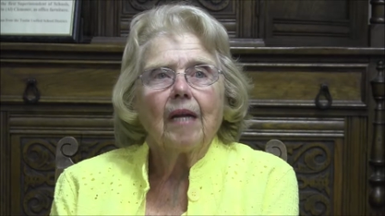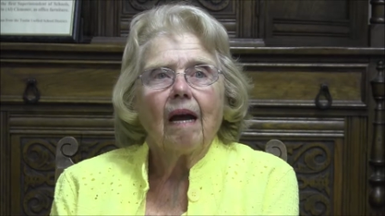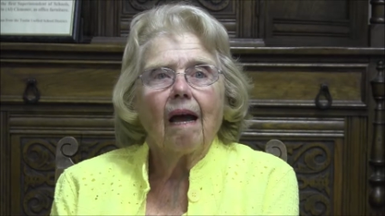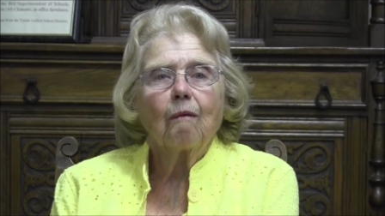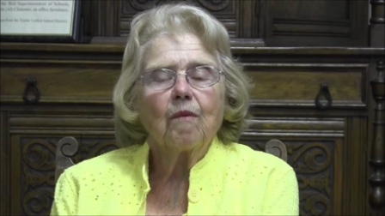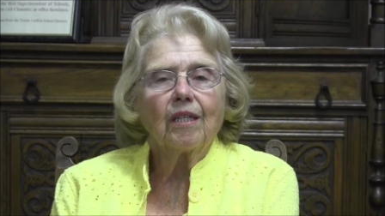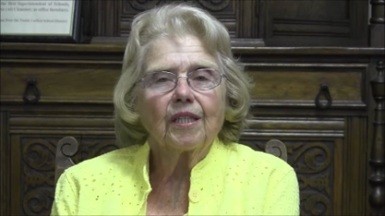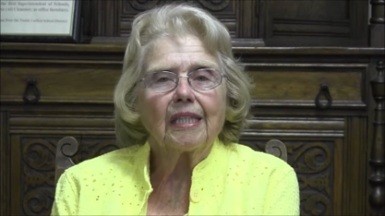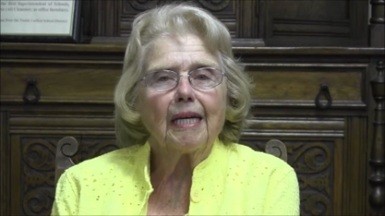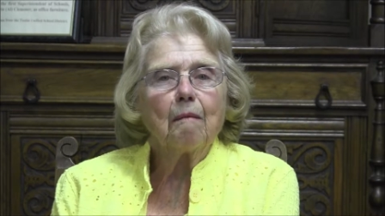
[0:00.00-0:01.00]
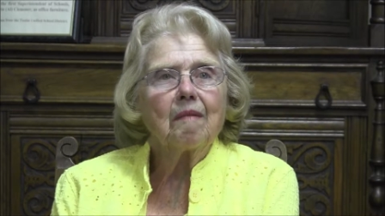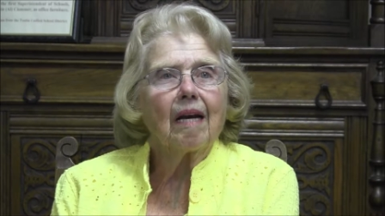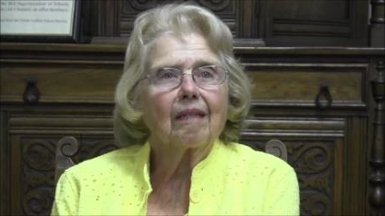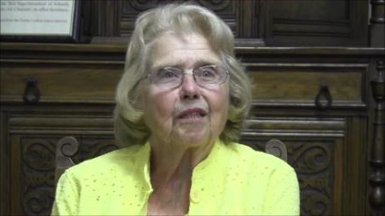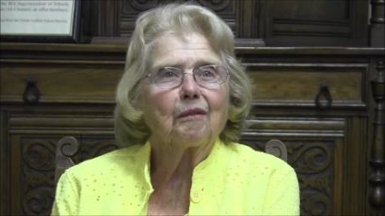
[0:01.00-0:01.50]
and we'll see him
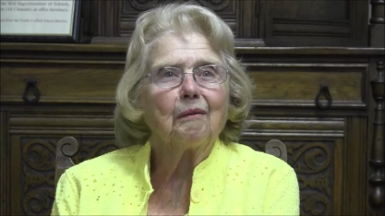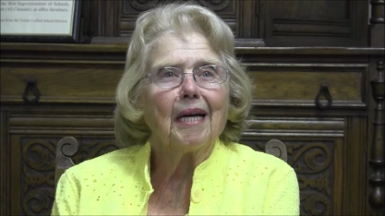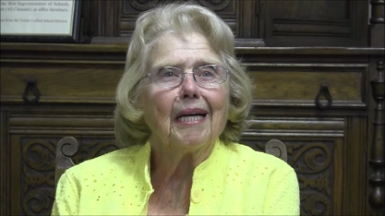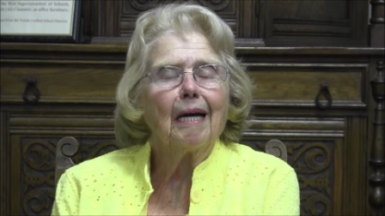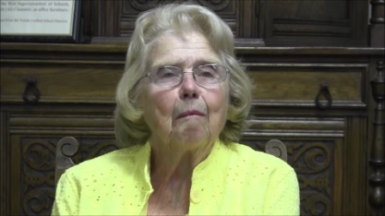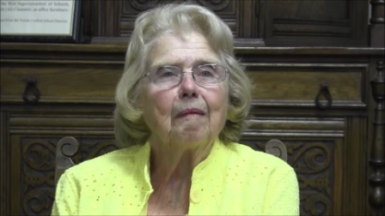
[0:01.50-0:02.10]
next week up